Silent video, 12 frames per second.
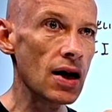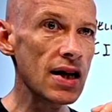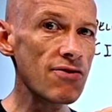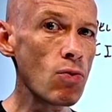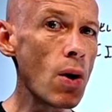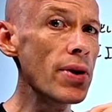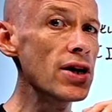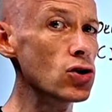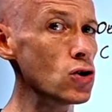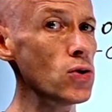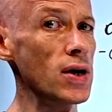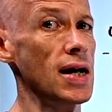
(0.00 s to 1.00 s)
And even when we
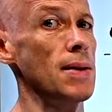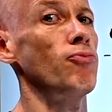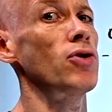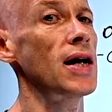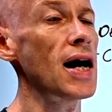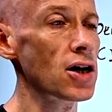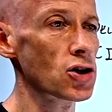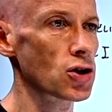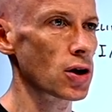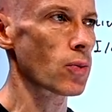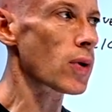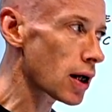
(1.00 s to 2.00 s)
do hit
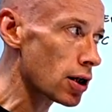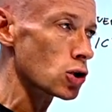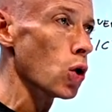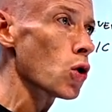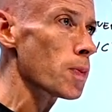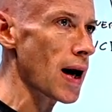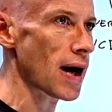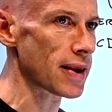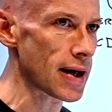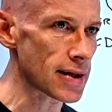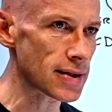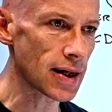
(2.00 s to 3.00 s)
production, we're going to talk about
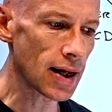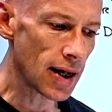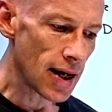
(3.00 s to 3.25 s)
this,